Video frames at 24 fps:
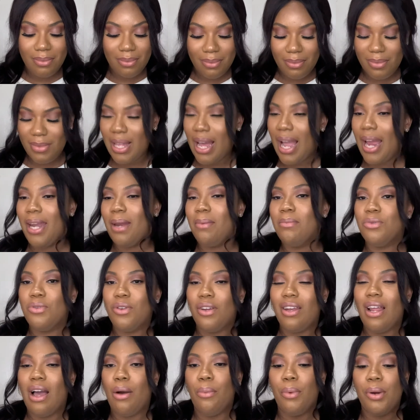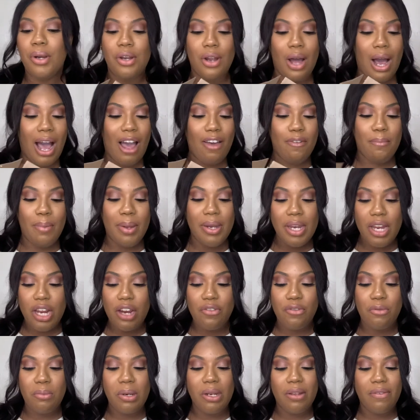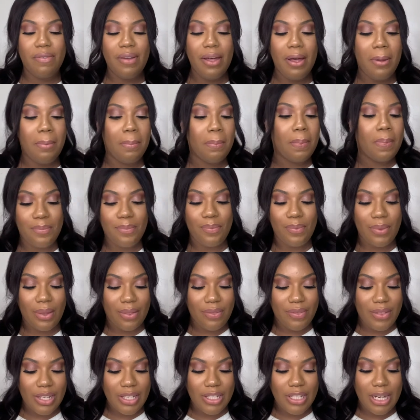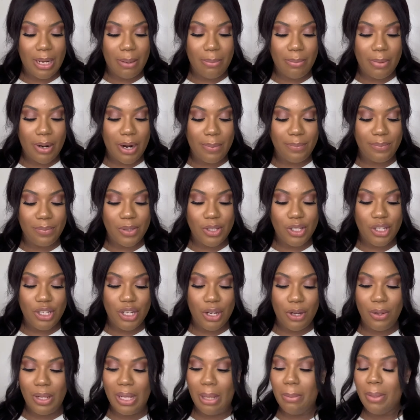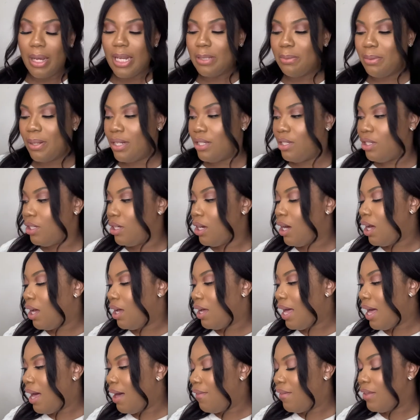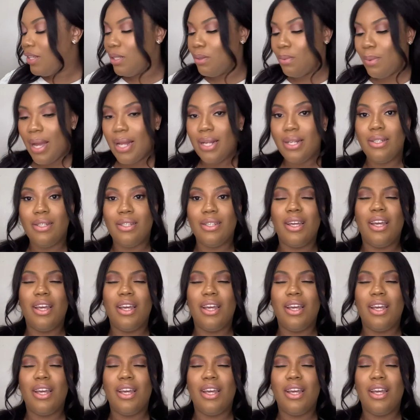the items would not, would not have been here for me to film this number. So let me explain to y'all how this went.